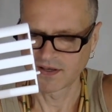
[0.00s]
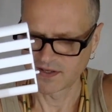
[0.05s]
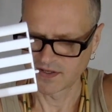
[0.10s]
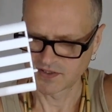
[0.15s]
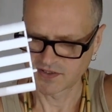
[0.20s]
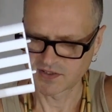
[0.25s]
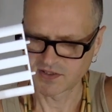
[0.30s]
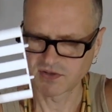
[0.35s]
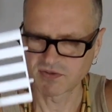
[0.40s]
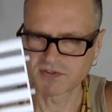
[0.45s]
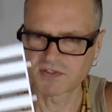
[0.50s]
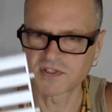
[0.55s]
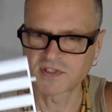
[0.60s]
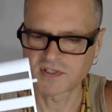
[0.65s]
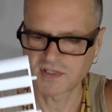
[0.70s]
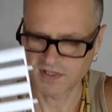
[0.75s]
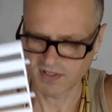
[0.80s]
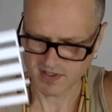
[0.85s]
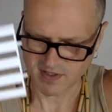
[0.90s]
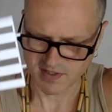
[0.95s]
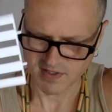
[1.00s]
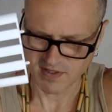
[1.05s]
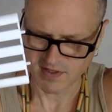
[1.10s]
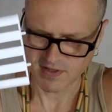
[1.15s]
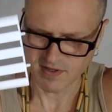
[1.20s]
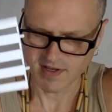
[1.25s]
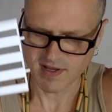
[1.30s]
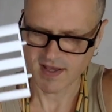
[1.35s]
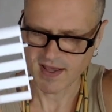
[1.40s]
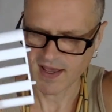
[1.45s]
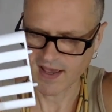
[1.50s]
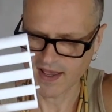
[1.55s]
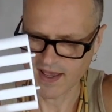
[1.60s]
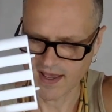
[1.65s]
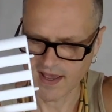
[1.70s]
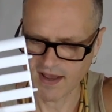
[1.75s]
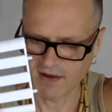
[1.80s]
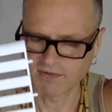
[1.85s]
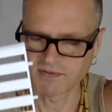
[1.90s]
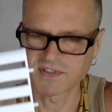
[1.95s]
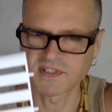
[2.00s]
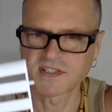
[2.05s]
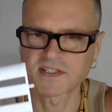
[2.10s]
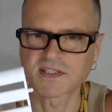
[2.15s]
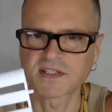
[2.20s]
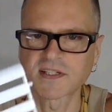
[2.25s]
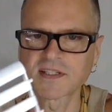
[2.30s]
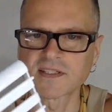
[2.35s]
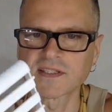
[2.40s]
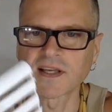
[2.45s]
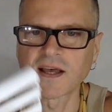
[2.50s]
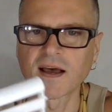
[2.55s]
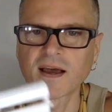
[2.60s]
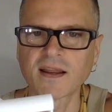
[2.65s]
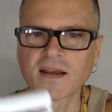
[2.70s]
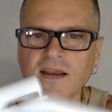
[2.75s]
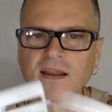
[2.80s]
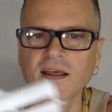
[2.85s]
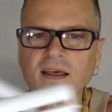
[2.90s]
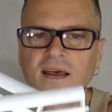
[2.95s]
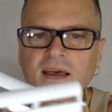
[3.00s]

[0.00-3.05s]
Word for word: So just, how is this design,